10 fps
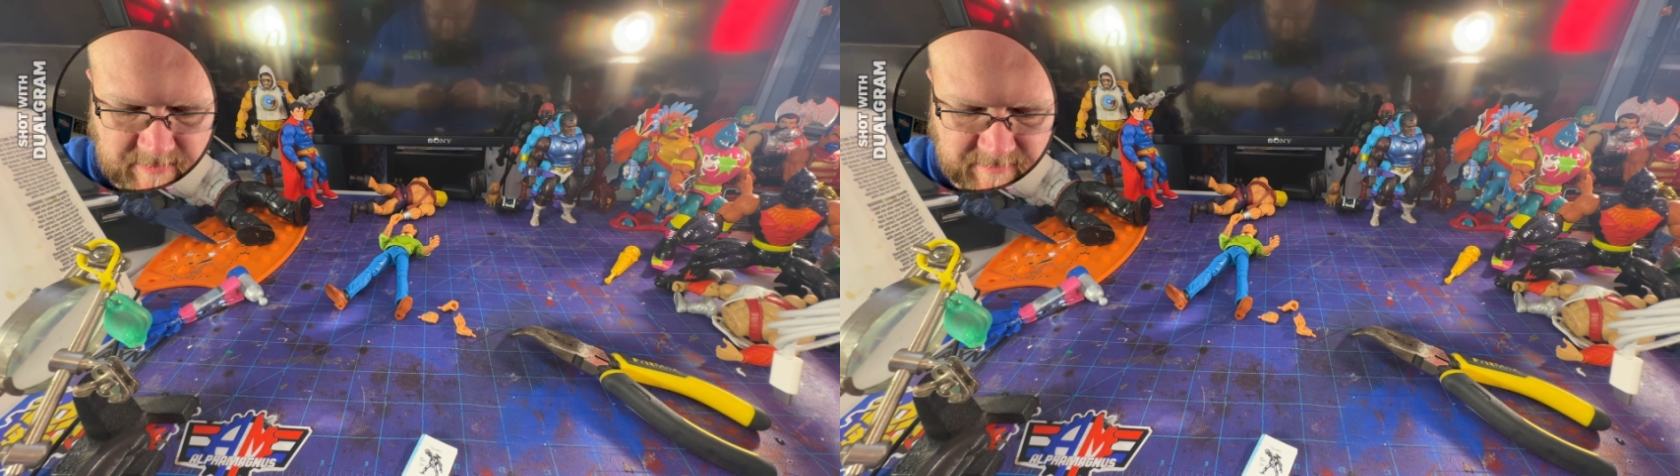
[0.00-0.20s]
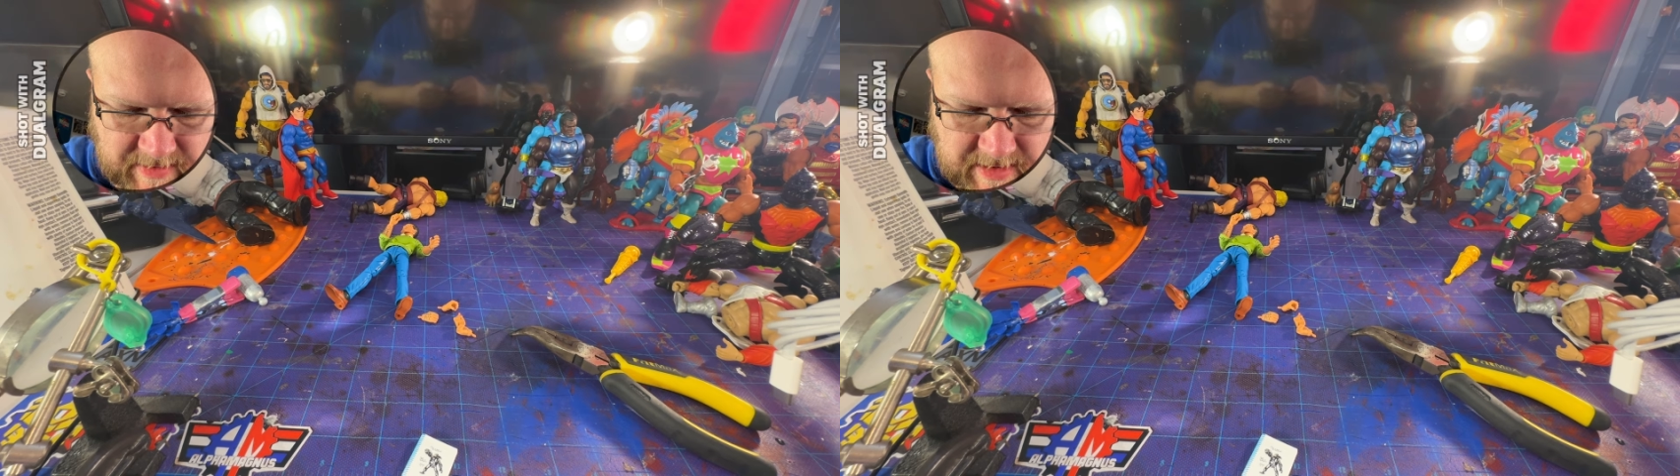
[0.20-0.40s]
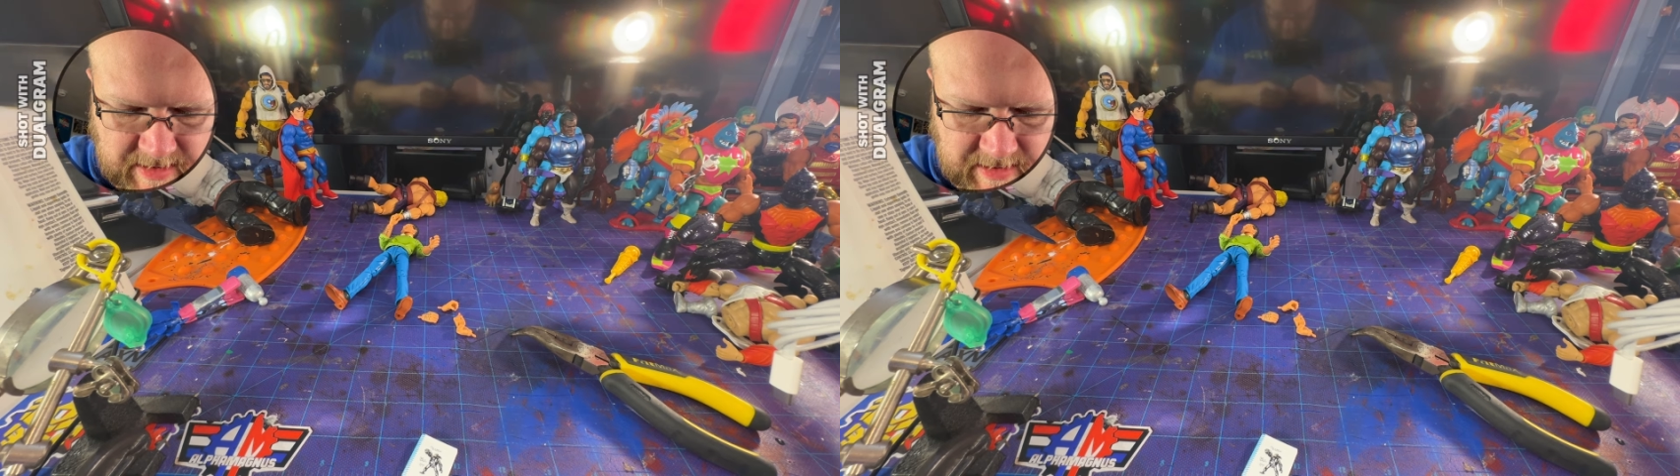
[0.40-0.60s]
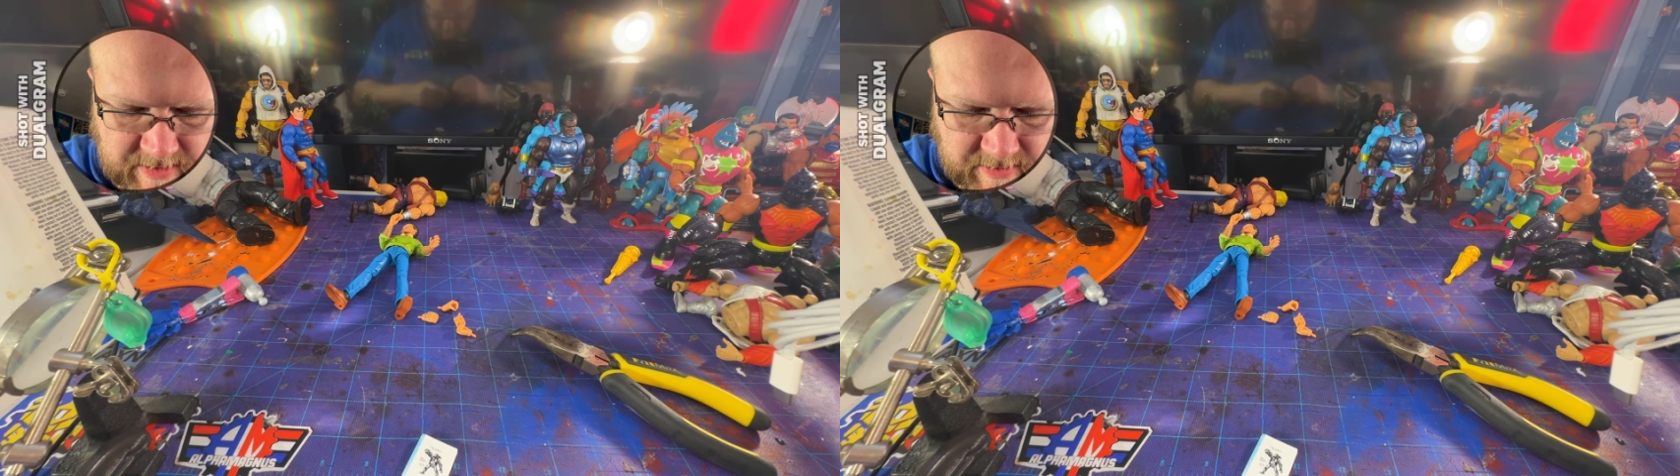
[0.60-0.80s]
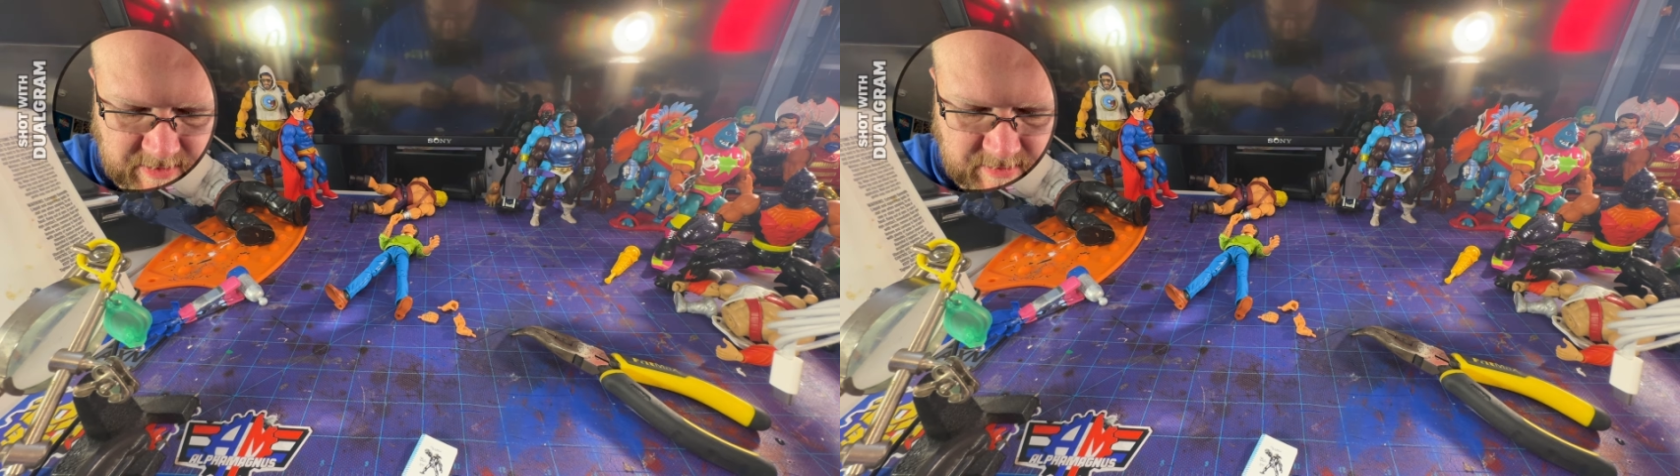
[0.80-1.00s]
fit in
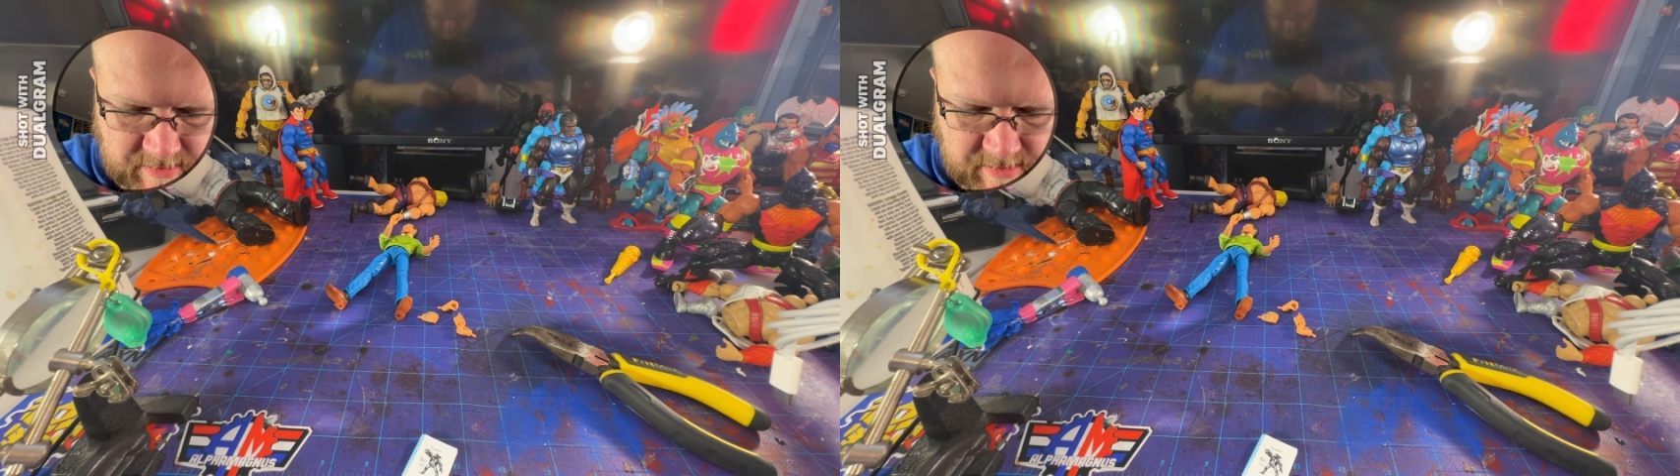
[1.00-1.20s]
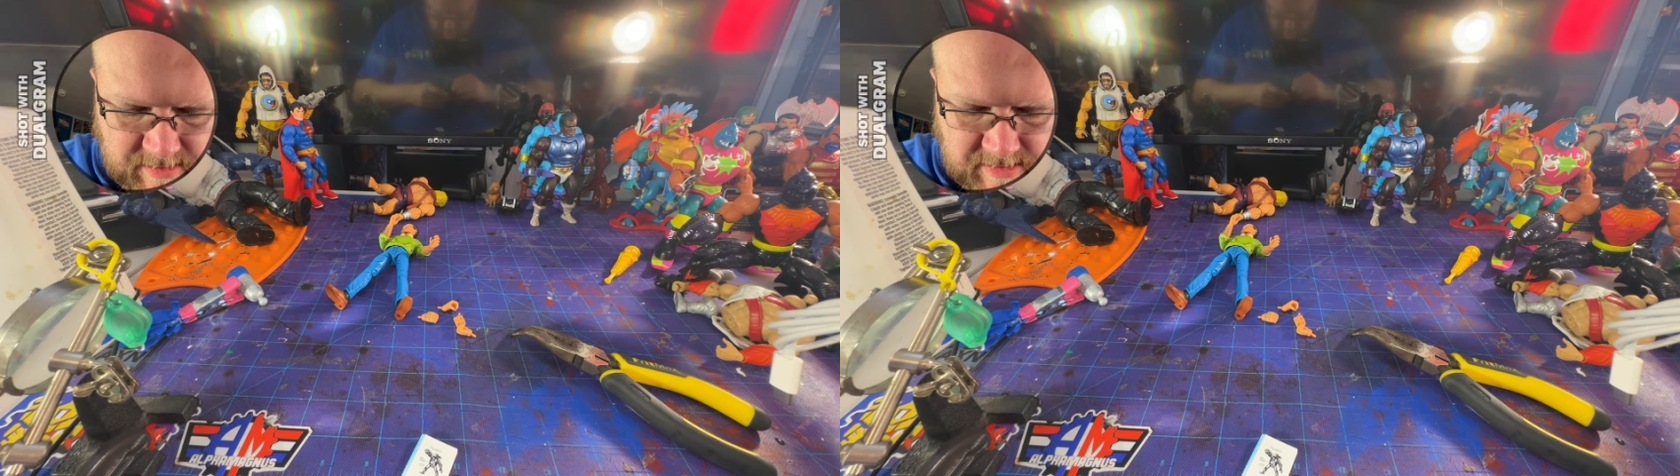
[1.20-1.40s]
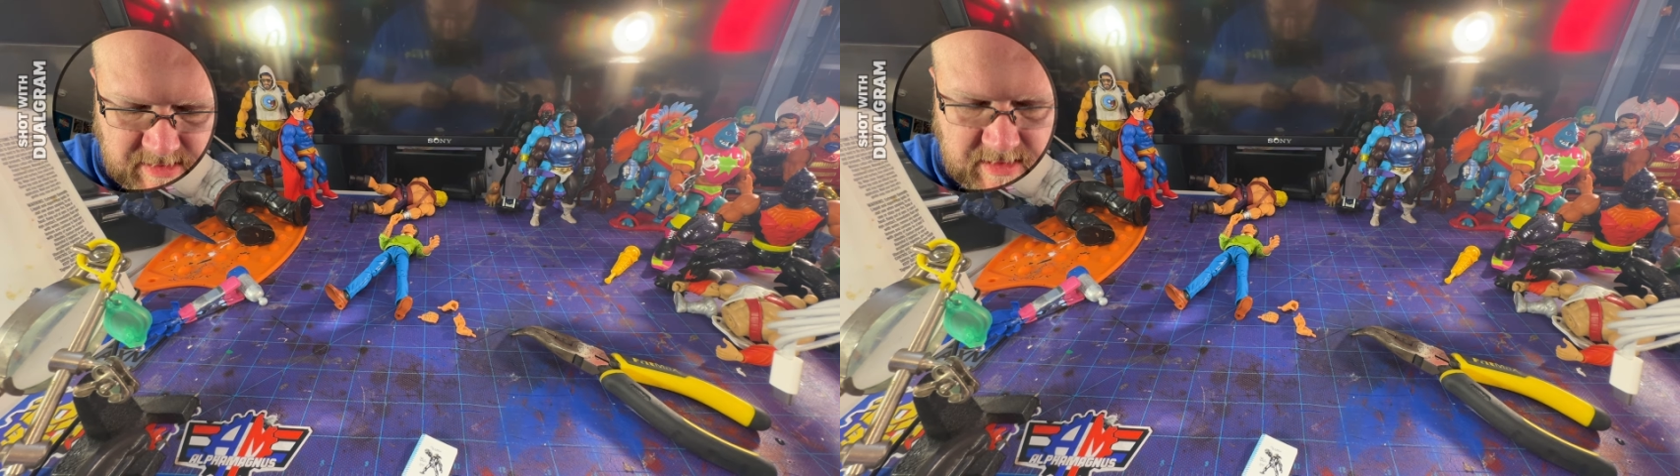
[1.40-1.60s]
here at all.